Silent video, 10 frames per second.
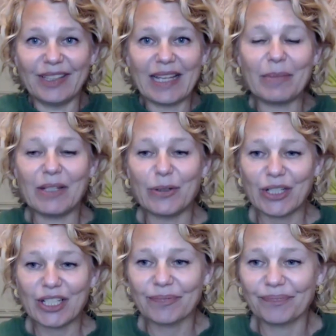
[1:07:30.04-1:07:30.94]
Wouldn't that be
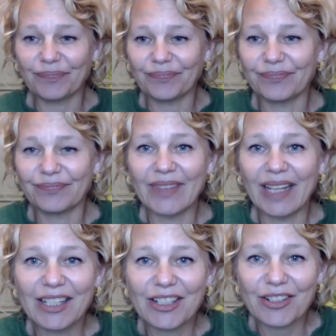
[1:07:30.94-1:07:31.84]
gorgeous?
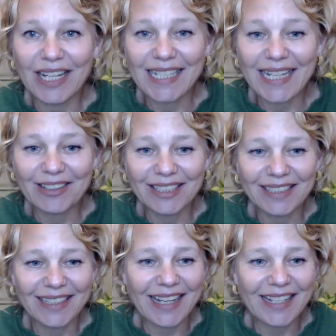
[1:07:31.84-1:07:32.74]
Try it out.
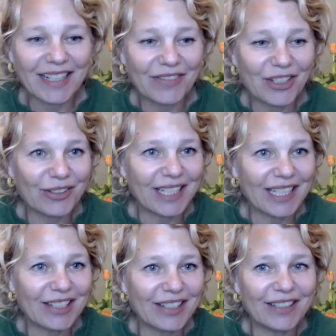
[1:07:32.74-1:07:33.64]
I love
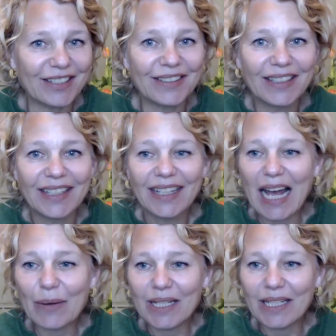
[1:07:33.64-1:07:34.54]
talking to you.
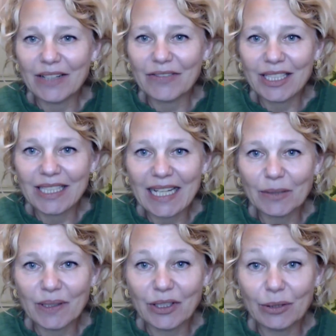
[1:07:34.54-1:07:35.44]
I would love to
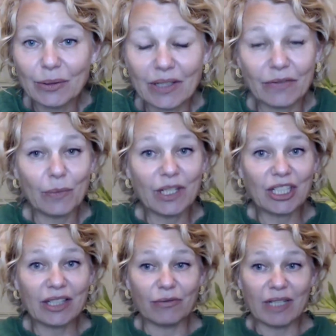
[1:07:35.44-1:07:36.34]
connect with you. If you're
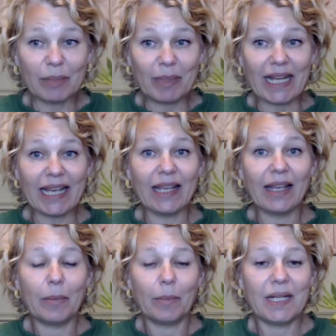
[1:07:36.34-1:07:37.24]
watching the replay,
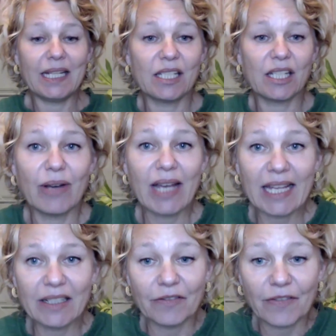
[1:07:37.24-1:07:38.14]
please go
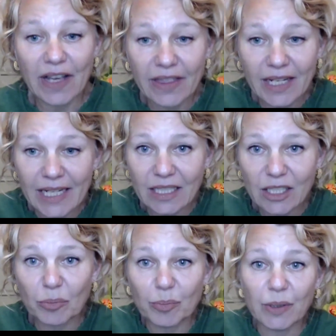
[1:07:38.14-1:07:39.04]
ahead and find the link
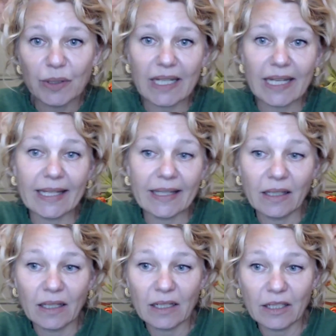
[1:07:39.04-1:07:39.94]
to book
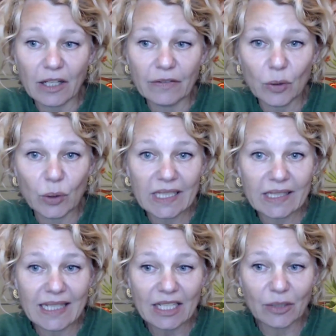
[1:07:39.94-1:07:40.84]
a live
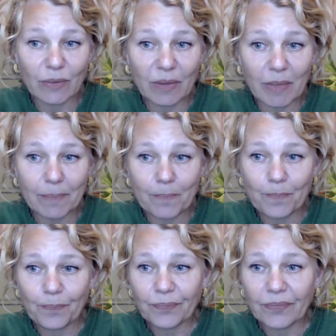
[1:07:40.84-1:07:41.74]
audit session with me.
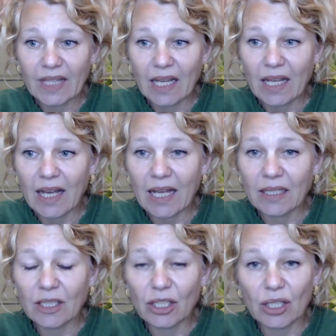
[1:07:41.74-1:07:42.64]

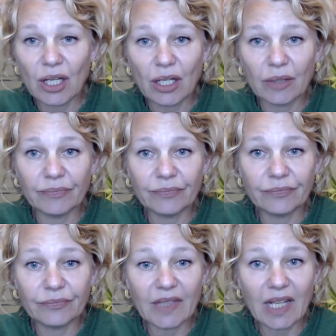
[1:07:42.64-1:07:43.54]
And
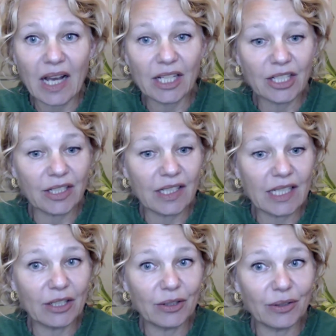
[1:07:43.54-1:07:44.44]
I shall
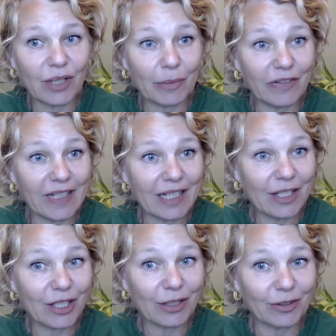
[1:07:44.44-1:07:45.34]
see you hopefully
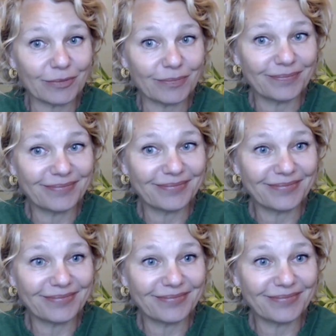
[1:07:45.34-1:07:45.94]
soon.